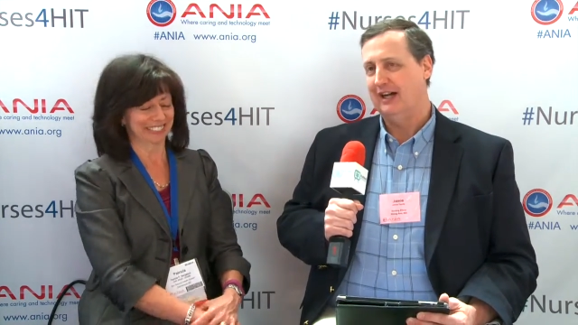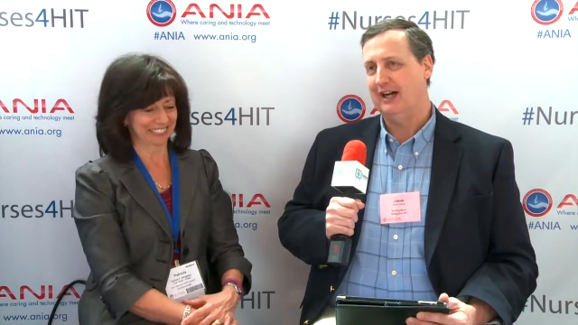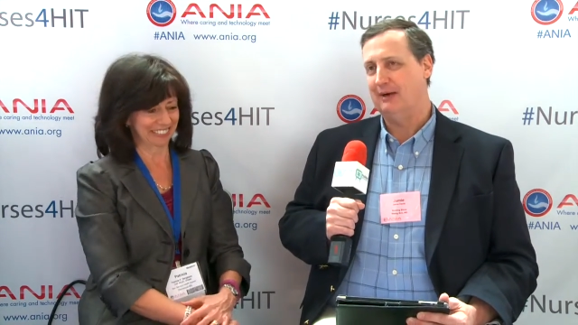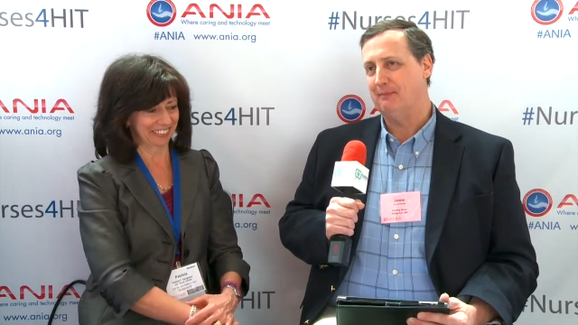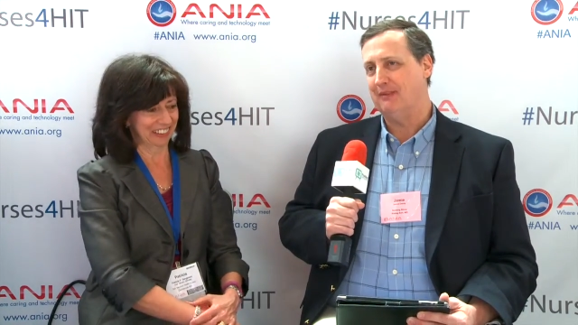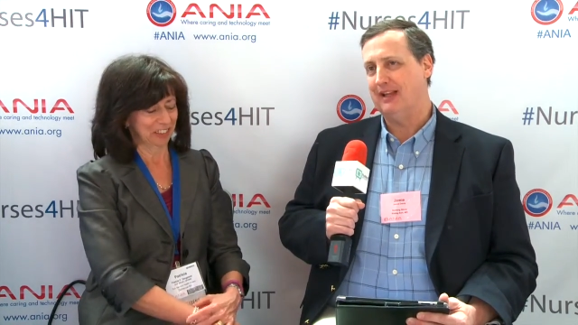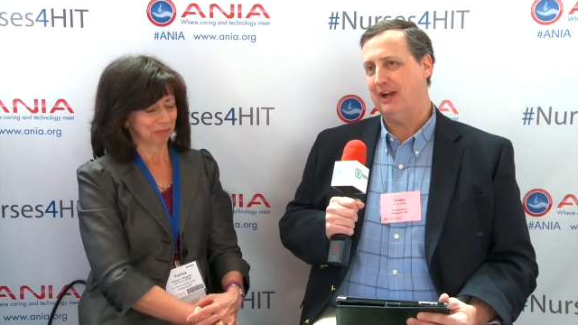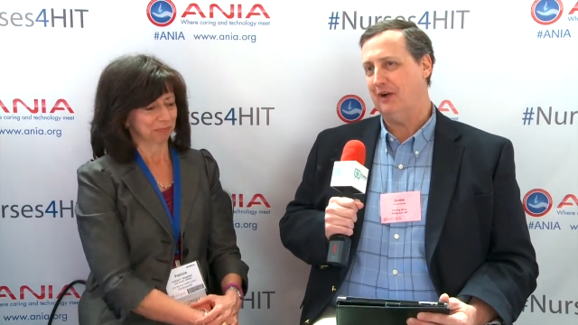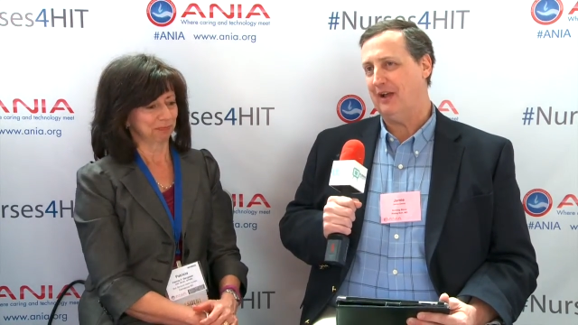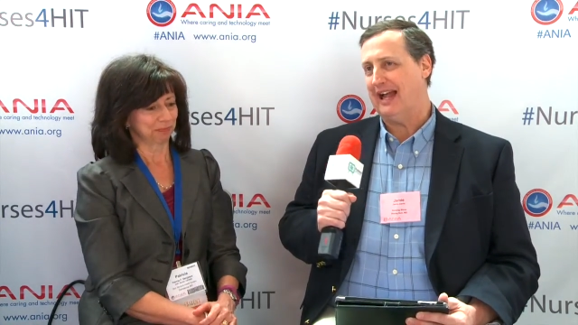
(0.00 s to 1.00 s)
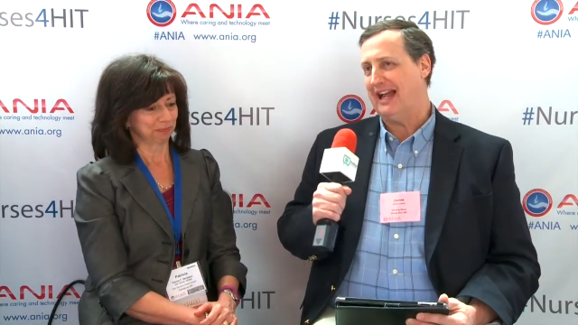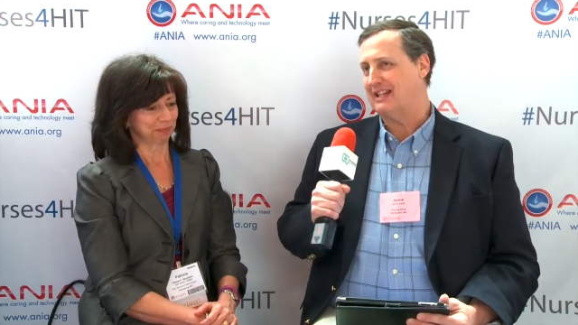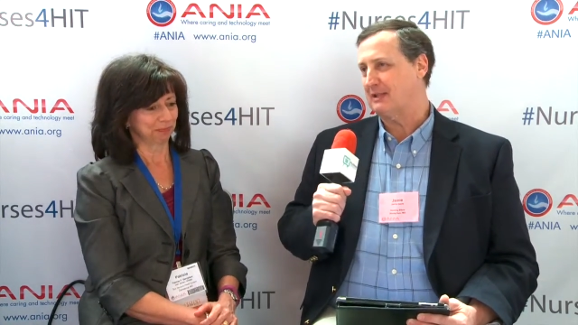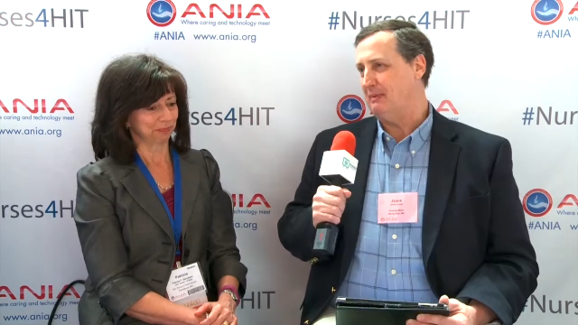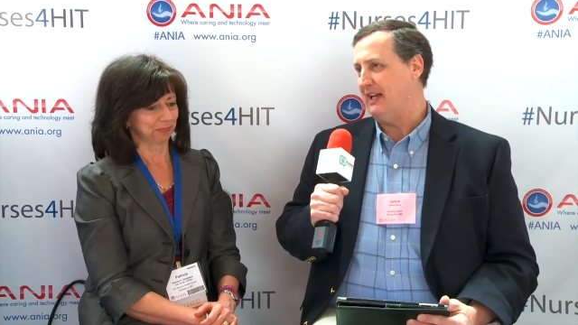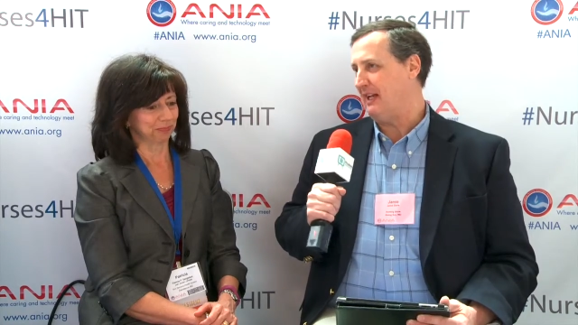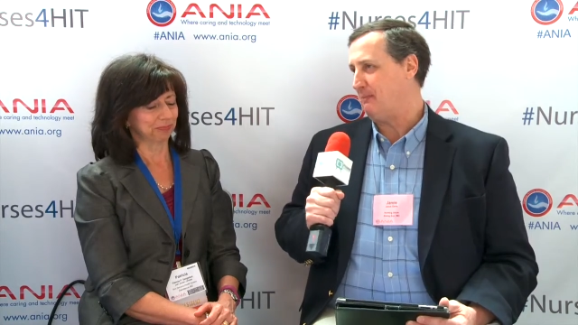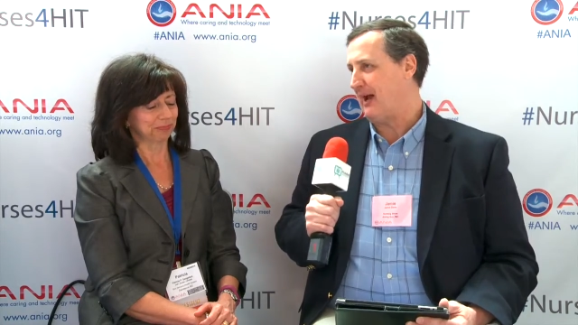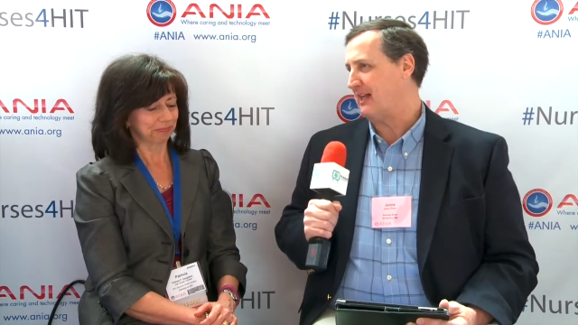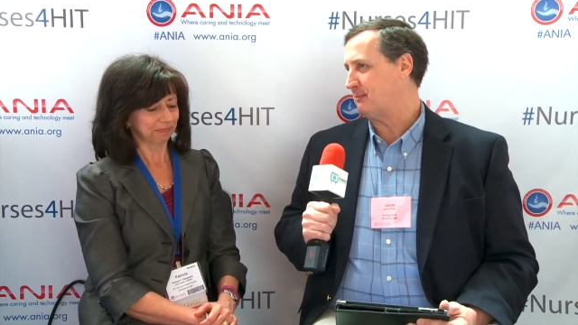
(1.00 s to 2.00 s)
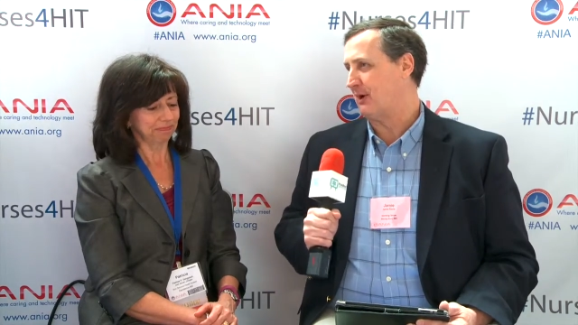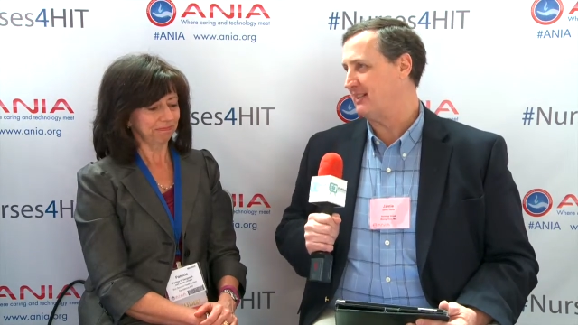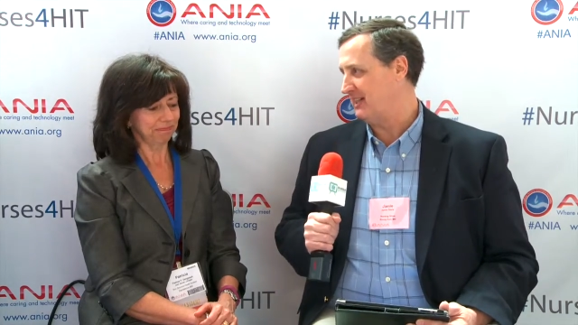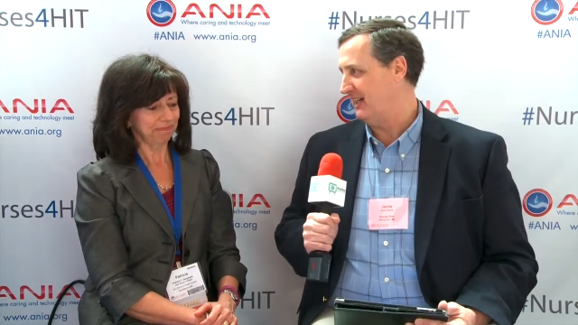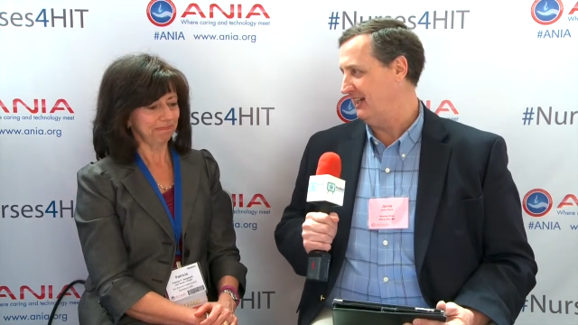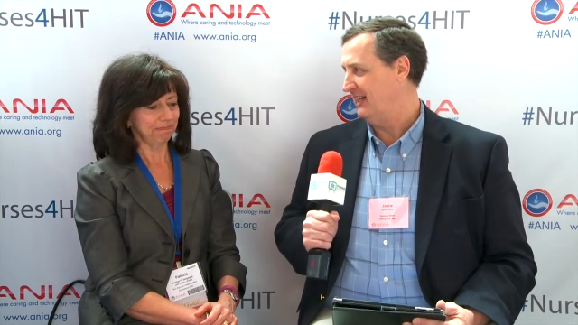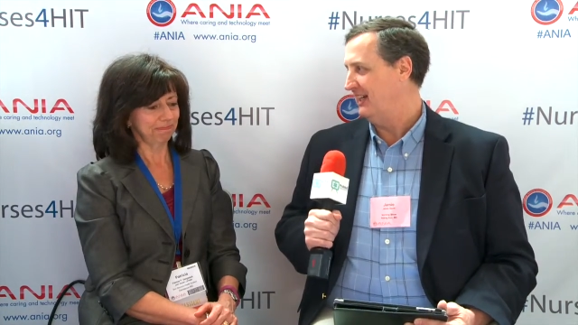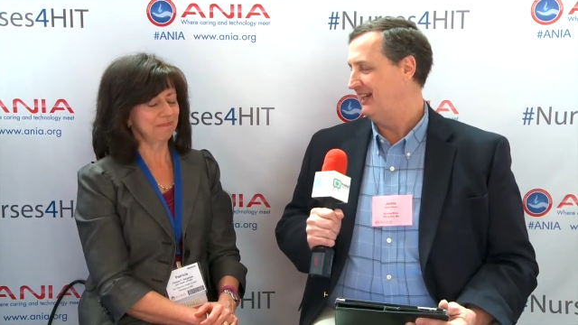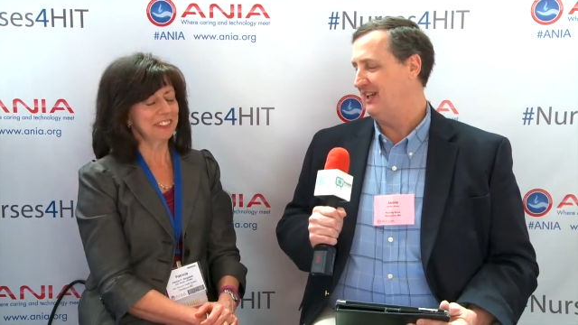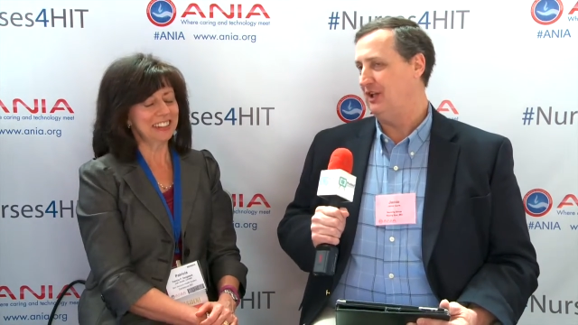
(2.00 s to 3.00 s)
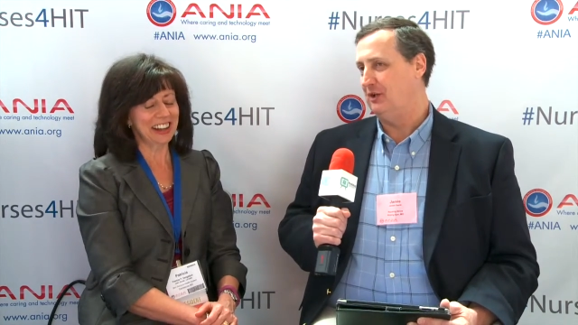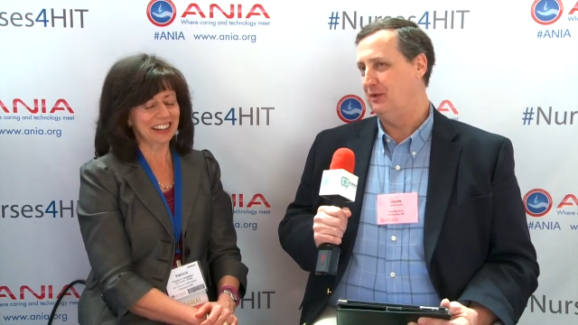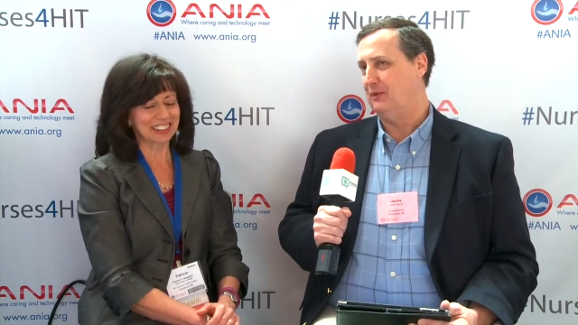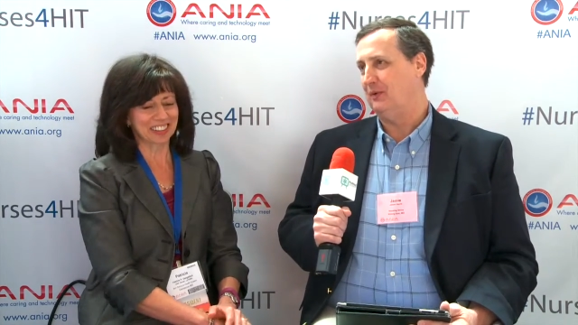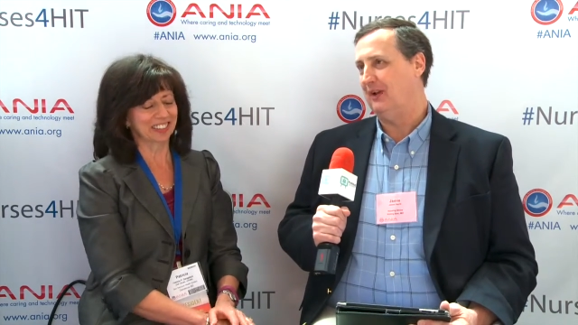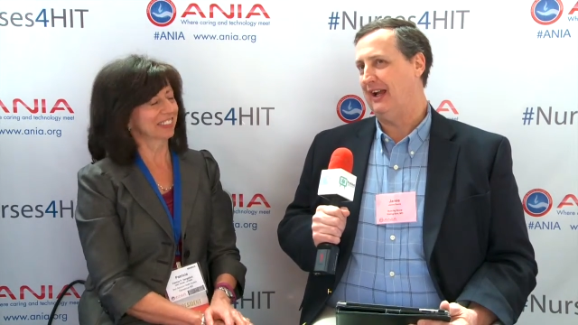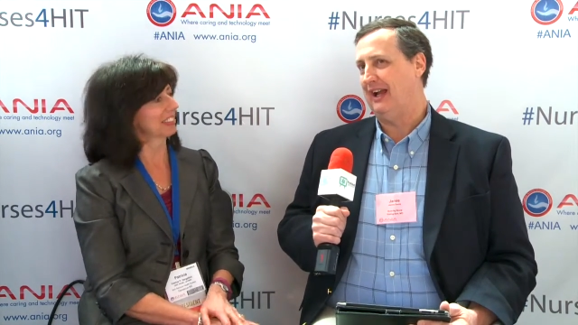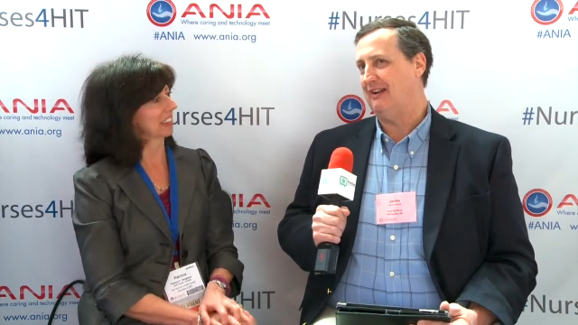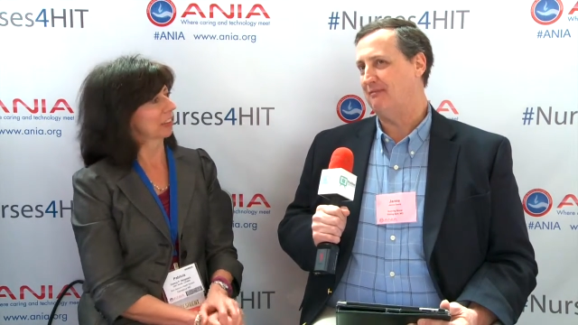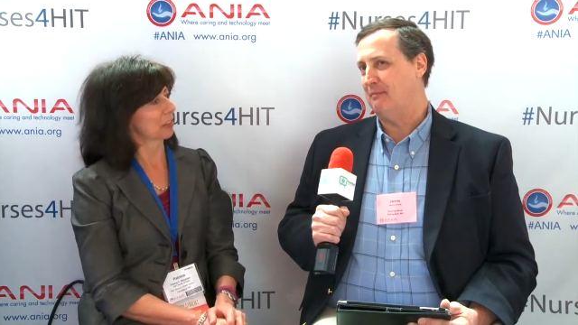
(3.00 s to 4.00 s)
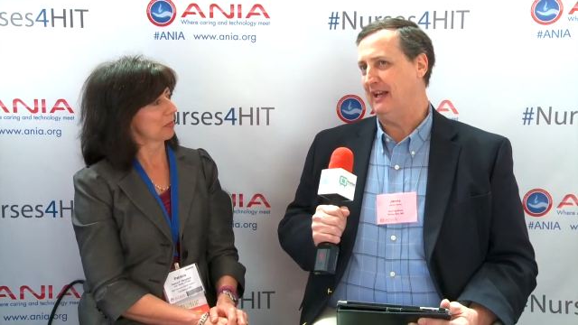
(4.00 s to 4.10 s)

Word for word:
Speaker 1: Um, you know, as the media past president, you have